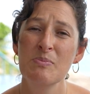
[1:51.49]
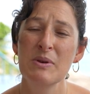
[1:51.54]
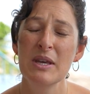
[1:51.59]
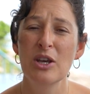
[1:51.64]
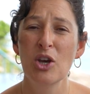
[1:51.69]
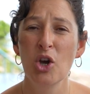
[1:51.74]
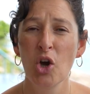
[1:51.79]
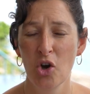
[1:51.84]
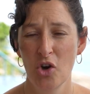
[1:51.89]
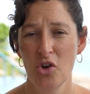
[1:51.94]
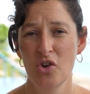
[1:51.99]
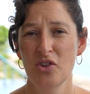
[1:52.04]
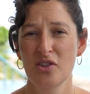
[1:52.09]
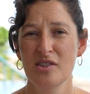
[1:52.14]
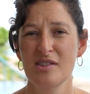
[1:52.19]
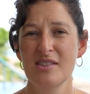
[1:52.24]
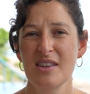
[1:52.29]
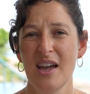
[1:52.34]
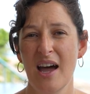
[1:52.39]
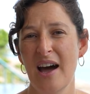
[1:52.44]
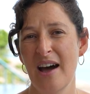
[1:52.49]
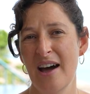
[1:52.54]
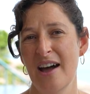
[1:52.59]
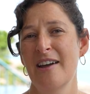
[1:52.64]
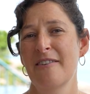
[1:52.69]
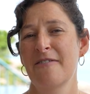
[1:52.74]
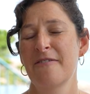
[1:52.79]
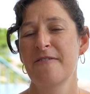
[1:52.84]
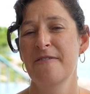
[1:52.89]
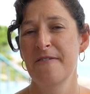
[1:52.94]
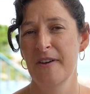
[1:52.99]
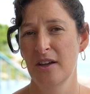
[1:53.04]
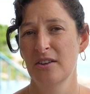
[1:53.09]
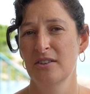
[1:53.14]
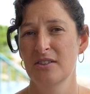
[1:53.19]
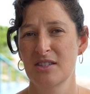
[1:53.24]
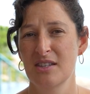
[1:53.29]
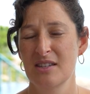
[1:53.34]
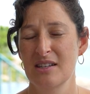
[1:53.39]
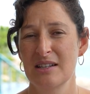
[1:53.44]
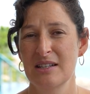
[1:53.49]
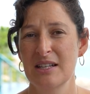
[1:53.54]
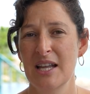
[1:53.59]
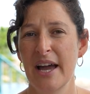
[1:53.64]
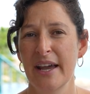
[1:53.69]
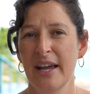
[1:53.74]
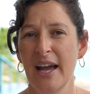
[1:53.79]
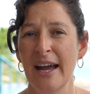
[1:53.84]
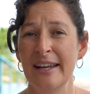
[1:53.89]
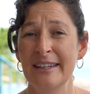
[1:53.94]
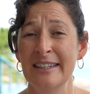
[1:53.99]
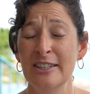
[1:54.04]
because I felt like I